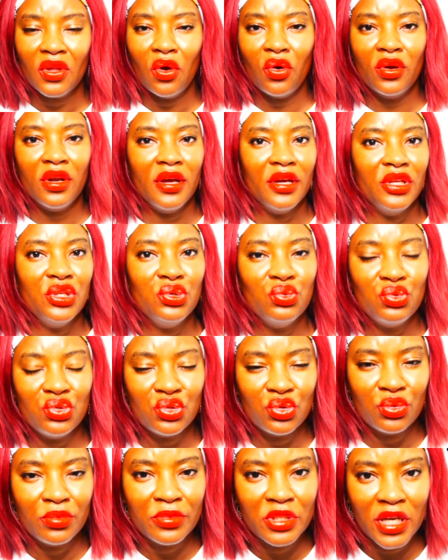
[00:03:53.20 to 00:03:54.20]

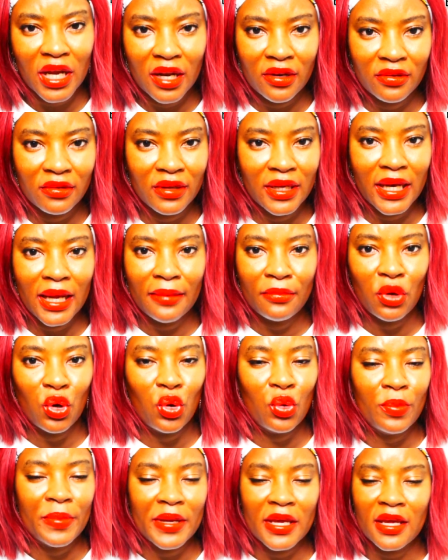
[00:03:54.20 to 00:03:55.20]
YouTube channel, and I'm
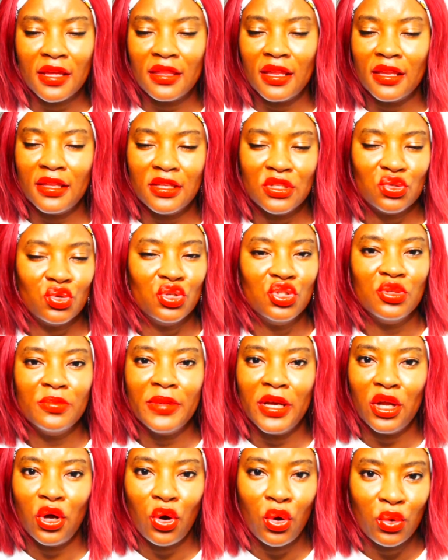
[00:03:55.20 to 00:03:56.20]
hoping that there's going to
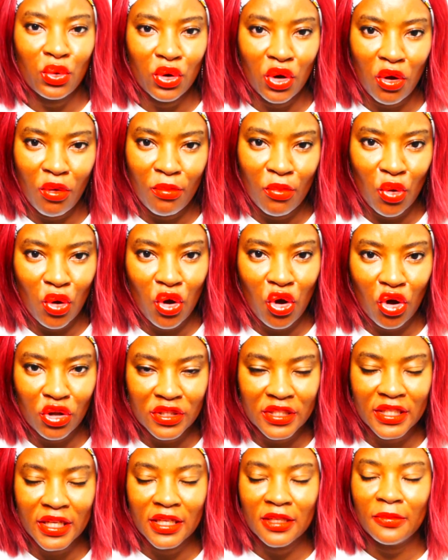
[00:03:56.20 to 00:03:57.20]
be a whole lot more
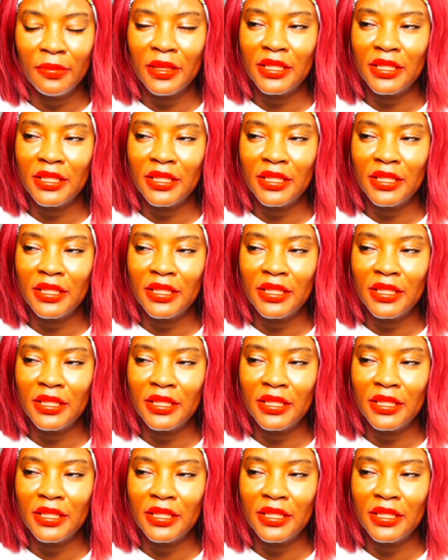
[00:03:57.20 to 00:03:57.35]
content.